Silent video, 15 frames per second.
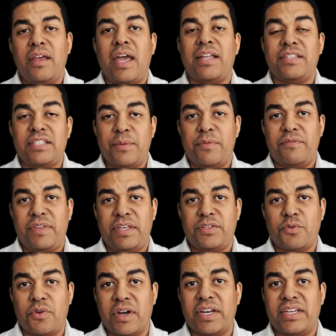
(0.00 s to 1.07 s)
And some of
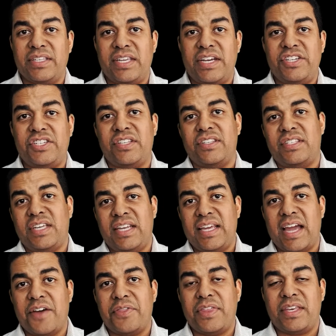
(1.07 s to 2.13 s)
these organizations
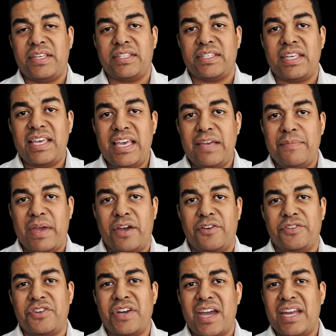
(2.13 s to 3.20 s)
sending out these
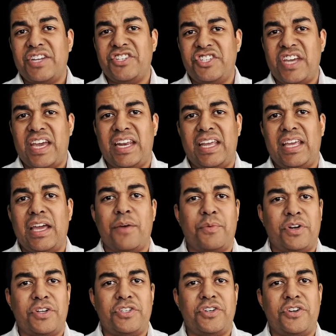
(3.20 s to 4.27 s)
emails are kind of shady and
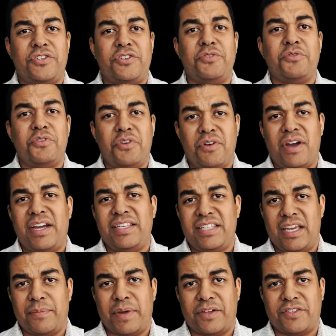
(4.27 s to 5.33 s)
want to charge you
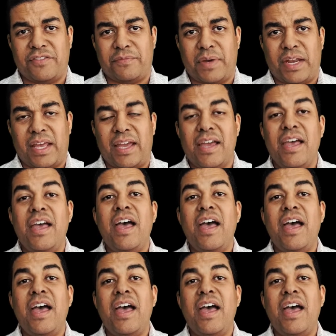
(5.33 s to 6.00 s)
crazy amounts of money.